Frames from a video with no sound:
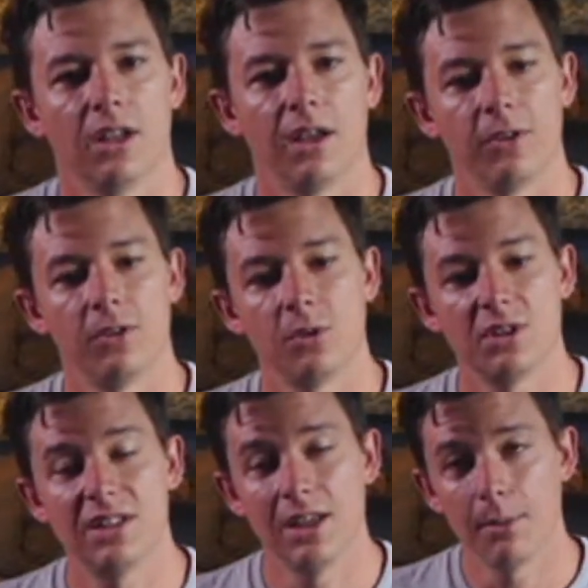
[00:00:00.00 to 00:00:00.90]
if you do a
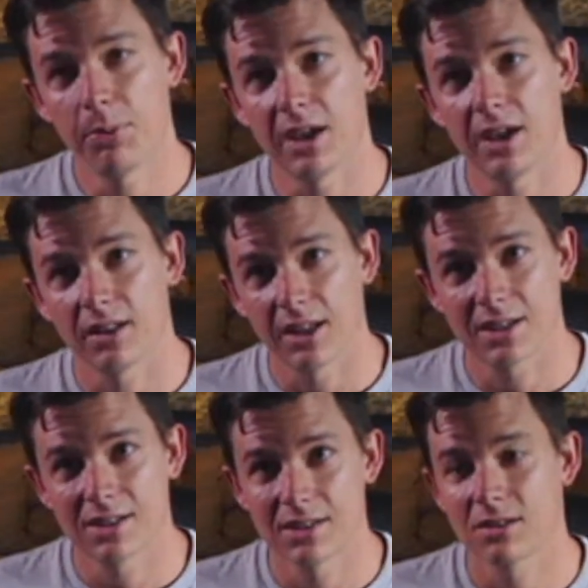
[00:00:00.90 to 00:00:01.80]
deep pit
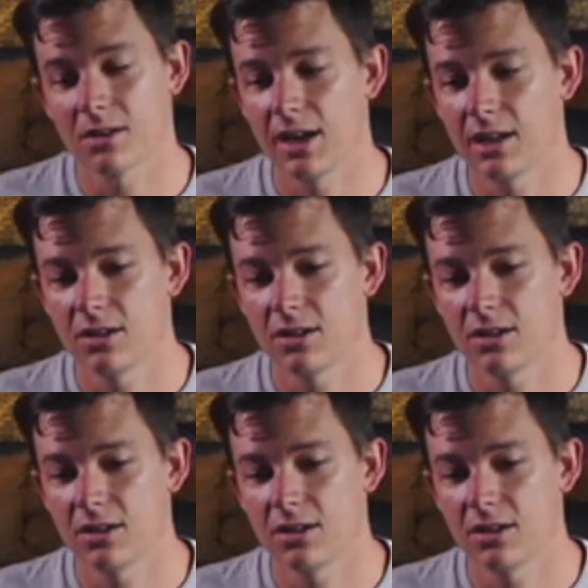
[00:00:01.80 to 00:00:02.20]
like 6 or 8